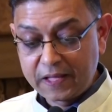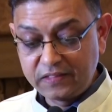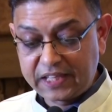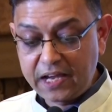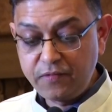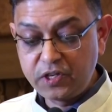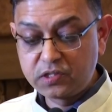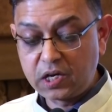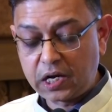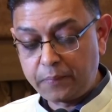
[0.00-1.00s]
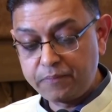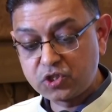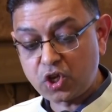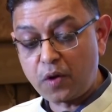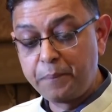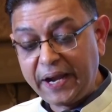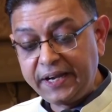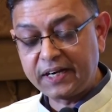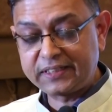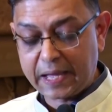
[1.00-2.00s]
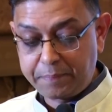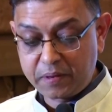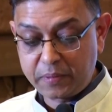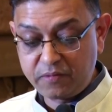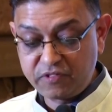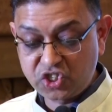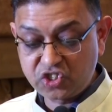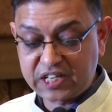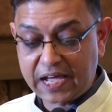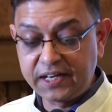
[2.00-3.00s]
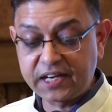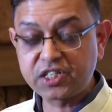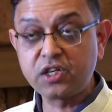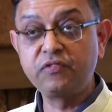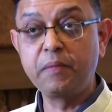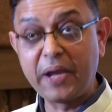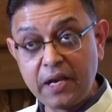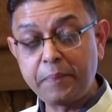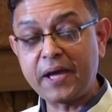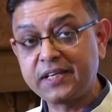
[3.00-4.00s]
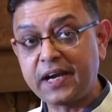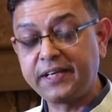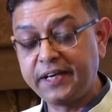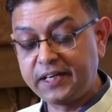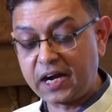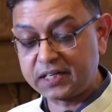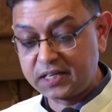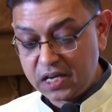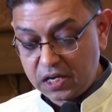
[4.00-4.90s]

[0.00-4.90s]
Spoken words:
Then we saw main duct IPMN, which is dilatation of the main pancreatic duct.